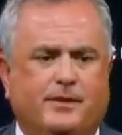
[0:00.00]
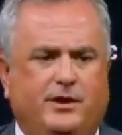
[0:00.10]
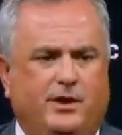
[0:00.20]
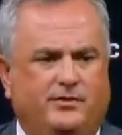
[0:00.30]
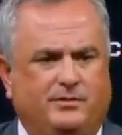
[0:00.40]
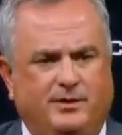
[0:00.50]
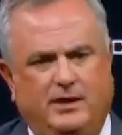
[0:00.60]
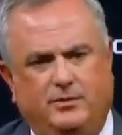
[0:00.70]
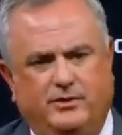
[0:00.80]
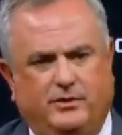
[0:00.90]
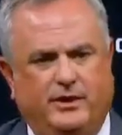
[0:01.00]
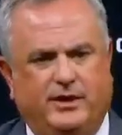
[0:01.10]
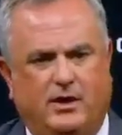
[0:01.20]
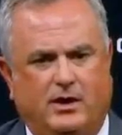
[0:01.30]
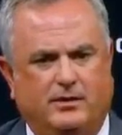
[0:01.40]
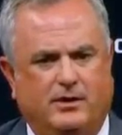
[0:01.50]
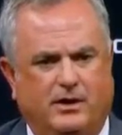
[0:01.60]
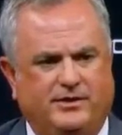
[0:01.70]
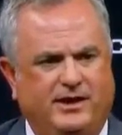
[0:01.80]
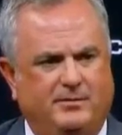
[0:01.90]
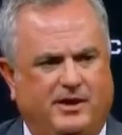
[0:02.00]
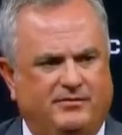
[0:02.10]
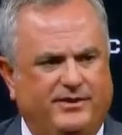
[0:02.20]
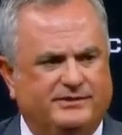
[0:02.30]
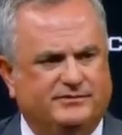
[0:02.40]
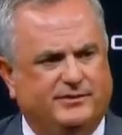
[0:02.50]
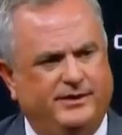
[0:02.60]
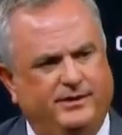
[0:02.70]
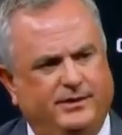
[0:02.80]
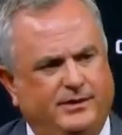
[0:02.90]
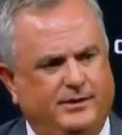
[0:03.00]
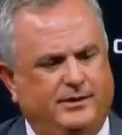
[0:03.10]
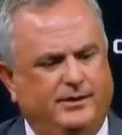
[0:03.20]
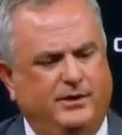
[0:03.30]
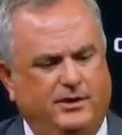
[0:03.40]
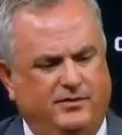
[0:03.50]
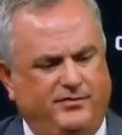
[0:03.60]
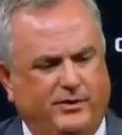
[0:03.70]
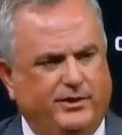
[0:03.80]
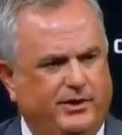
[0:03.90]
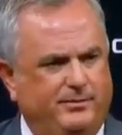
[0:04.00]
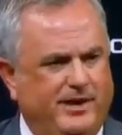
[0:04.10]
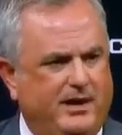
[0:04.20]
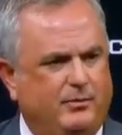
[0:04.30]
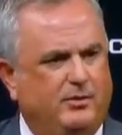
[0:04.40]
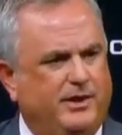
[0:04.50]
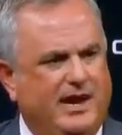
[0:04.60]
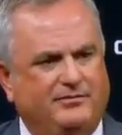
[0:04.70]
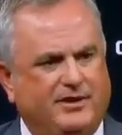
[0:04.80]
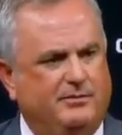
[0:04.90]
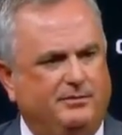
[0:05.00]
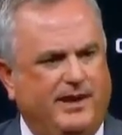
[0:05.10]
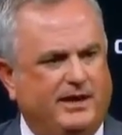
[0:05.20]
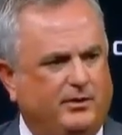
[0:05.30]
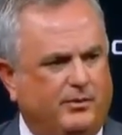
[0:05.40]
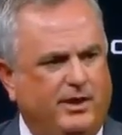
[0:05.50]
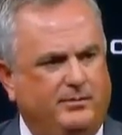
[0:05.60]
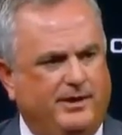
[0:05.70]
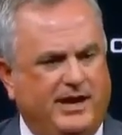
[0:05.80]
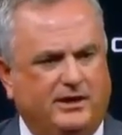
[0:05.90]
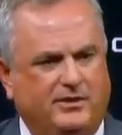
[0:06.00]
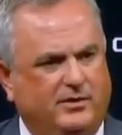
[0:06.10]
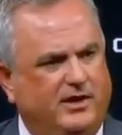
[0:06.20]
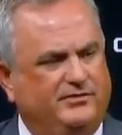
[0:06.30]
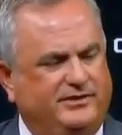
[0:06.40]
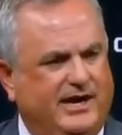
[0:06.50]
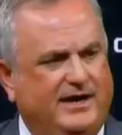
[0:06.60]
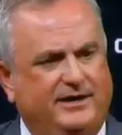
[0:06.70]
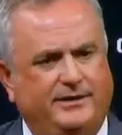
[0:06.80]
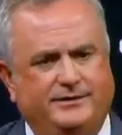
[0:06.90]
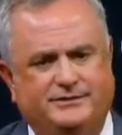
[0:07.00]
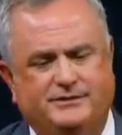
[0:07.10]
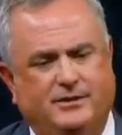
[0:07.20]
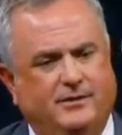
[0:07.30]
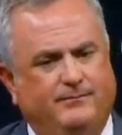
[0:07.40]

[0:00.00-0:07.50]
you know, to me, when you look at our team offensively, you know, you feel good about what we have coming back at running back. You love the tight ends.